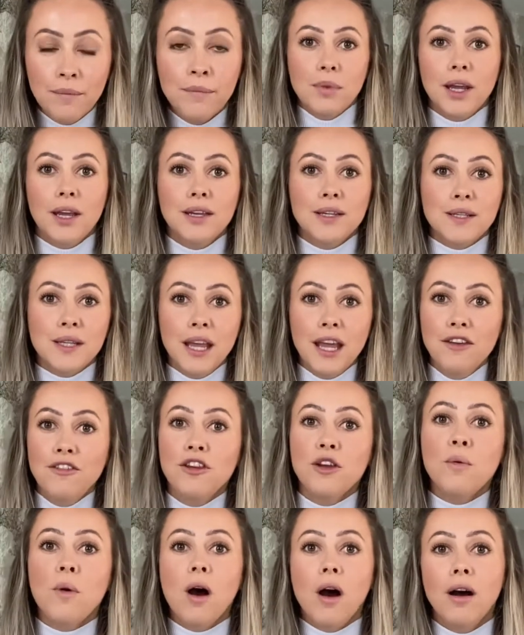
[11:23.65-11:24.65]
because if
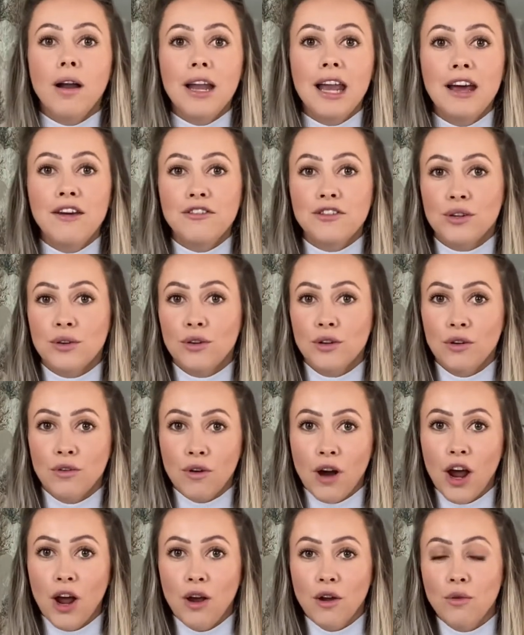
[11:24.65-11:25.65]
you are left on your
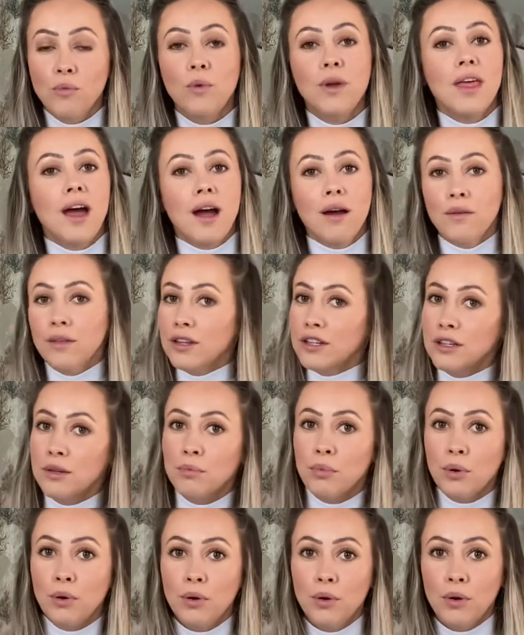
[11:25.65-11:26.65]
own without the
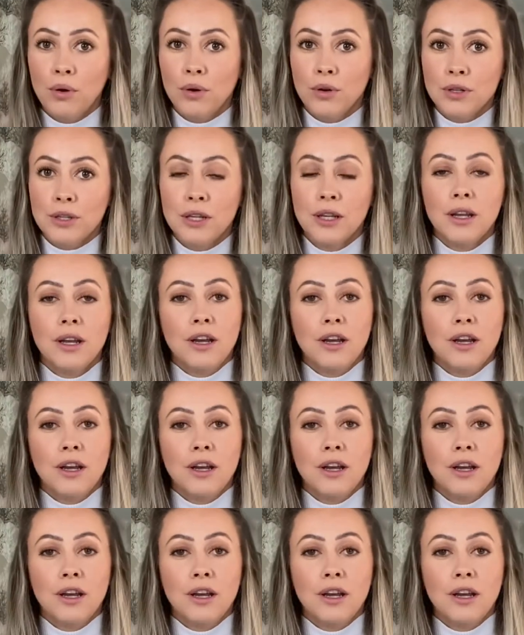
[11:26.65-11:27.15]
support